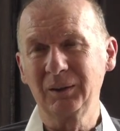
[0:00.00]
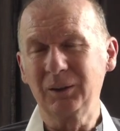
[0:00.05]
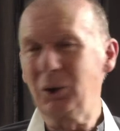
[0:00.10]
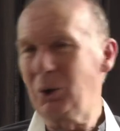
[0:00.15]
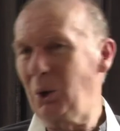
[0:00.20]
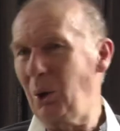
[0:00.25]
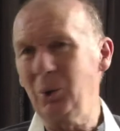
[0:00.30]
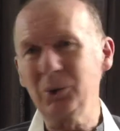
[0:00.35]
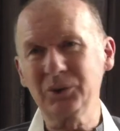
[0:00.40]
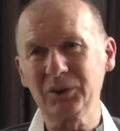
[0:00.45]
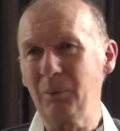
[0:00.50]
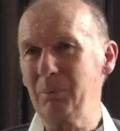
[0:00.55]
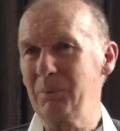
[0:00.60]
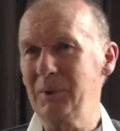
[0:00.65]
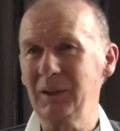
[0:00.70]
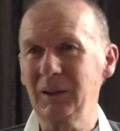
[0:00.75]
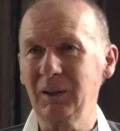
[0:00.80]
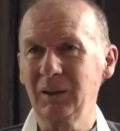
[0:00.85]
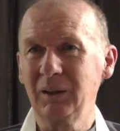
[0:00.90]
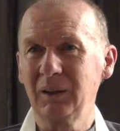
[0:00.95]
You call
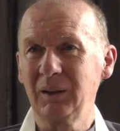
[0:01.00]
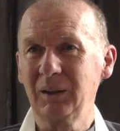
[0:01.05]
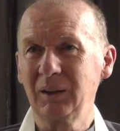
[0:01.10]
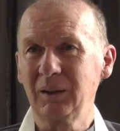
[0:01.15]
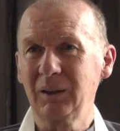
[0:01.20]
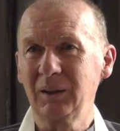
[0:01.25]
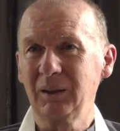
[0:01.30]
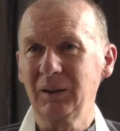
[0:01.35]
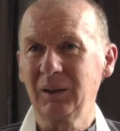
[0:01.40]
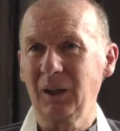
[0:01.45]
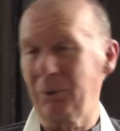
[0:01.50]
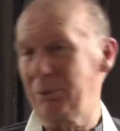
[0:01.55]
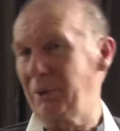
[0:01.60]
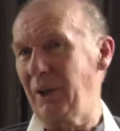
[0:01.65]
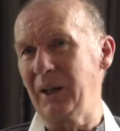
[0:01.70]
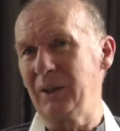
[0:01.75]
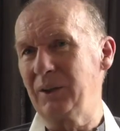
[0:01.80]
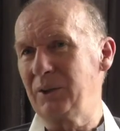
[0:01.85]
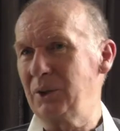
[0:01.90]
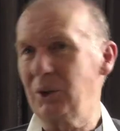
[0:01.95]
somebody a
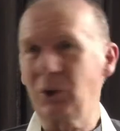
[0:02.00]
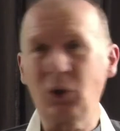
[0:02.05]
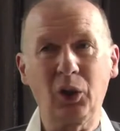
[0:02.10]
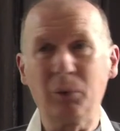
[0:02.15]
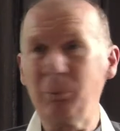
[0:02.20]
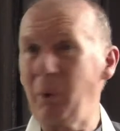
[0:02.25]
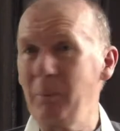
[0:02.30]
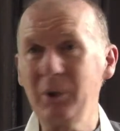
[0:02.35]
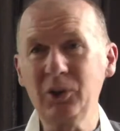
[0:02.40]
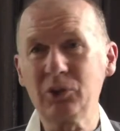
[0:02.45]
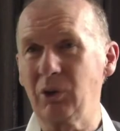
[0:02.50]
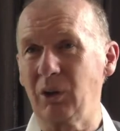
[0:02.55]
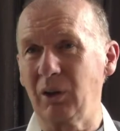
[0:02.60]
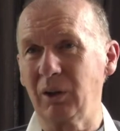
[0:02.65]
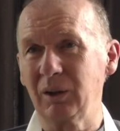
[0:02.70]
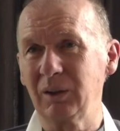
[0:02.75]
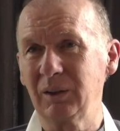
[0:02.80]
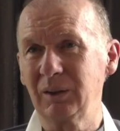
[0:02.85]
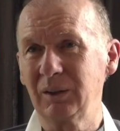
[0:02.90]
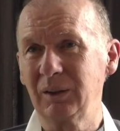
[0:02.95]
friend, you call them a mitra.
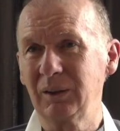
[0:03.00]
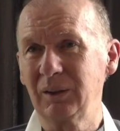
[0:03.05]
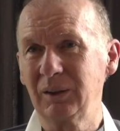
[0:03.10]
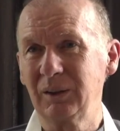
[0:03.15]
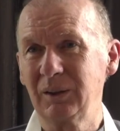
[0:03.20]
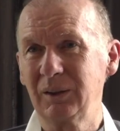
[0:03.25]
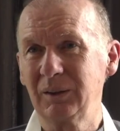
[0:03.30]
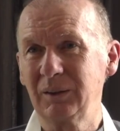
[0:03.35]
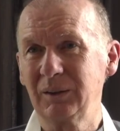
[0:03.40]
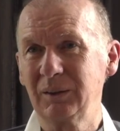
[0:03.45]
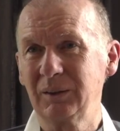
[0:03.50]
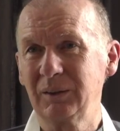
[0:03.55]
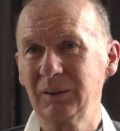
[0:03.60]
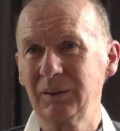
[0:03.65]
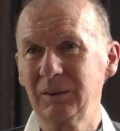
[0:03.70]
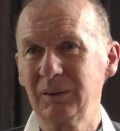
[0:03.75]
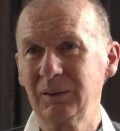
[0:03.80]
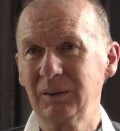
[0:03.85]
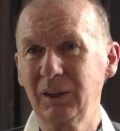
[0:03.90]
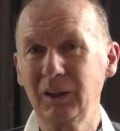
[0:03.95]

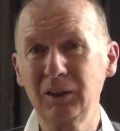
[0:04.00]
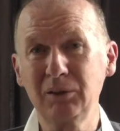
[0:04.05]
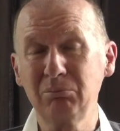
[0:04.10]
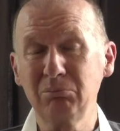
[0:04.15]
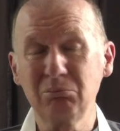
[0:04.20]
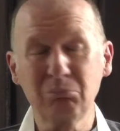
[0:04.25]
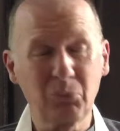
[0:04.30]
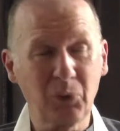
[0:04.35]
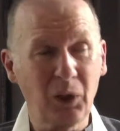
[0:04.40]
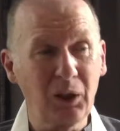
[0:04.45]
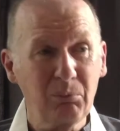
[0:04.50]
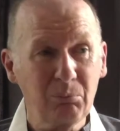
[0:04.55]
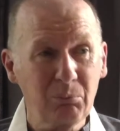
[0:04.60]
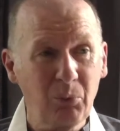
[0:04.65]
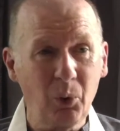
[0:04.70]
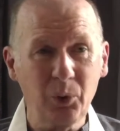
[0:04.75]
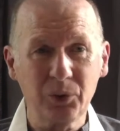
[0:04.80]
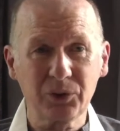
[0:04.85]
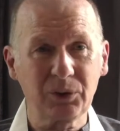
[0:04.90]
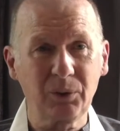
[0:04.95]
In, in
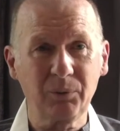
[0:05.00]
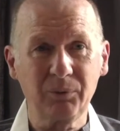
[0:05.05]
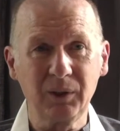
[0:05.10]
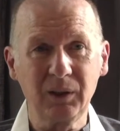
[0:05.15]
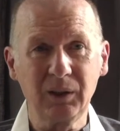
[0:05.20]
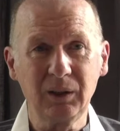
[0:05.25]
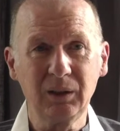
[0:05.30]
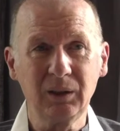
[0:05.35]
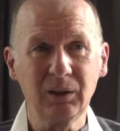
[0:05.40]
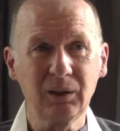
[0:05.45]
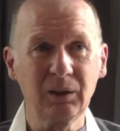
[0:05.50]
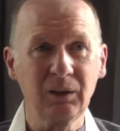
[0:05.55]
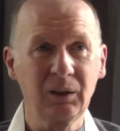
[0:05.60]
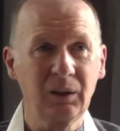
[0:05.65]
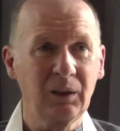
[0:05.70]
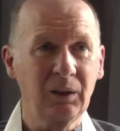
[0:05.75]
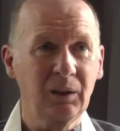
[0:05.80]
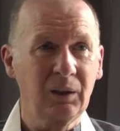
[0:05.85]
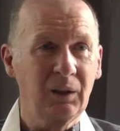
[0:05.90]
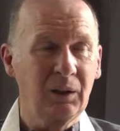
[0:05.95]
most of the uh,
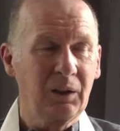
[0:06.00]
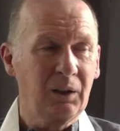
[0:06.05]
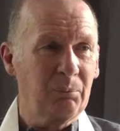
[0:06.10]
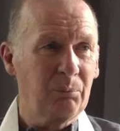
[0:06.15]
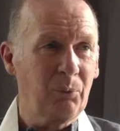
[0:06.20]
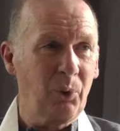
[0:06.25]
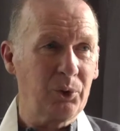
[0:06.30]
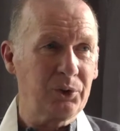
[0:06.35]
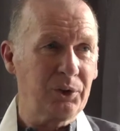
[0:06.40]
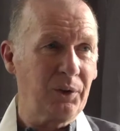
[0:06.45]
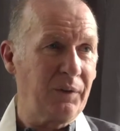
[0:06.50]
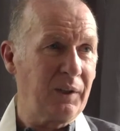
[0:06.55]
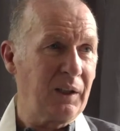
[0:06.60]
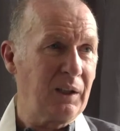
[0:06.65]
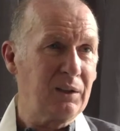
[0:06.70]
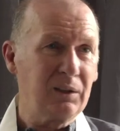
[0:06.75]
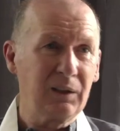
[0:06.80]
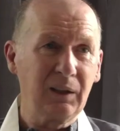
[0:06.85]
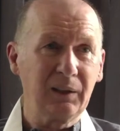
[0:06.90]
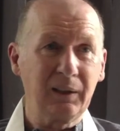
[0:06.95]
most of
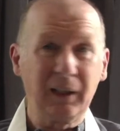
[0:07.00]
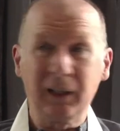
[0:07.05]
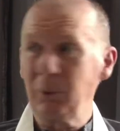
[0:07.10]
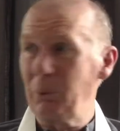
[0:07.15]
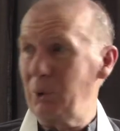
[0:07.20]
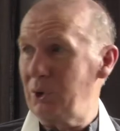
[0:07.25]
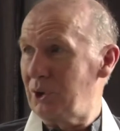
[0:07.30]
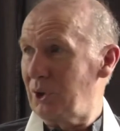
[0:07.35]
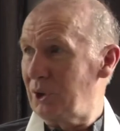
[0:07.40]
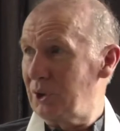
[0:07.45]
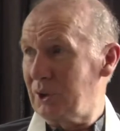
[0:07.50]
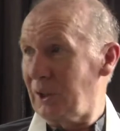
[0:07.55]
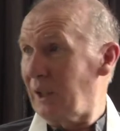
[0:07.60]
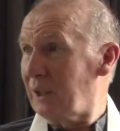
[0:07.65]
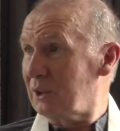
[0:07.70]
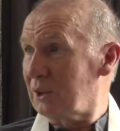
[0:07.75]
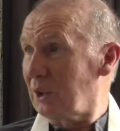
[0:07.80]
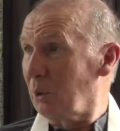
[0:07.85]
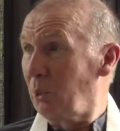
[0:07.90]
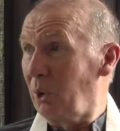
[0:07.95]
the Indian languages,
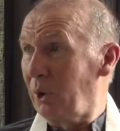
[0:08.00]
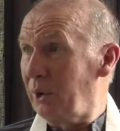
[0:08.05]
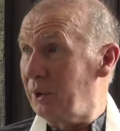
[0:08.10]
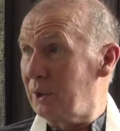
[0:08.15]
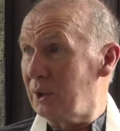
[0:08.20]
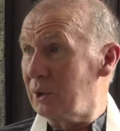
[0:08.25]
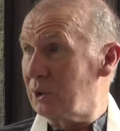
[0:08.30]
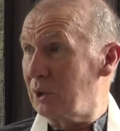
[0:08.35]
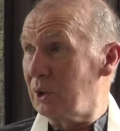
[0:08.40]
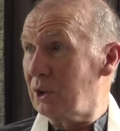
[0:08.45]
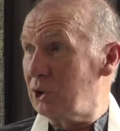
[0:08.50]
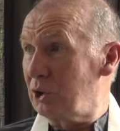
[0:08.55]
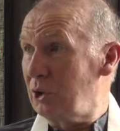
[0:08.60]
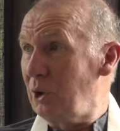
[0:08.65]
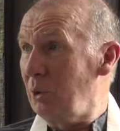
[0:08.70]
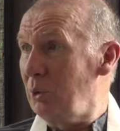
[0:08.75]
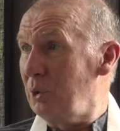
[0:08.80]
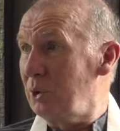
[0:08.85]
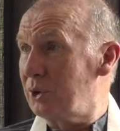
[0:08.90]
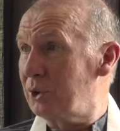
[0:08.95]
that's the word that, that's
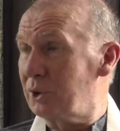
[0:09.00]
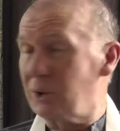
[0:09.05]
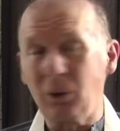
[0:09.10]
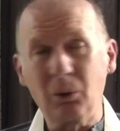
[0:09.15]
used.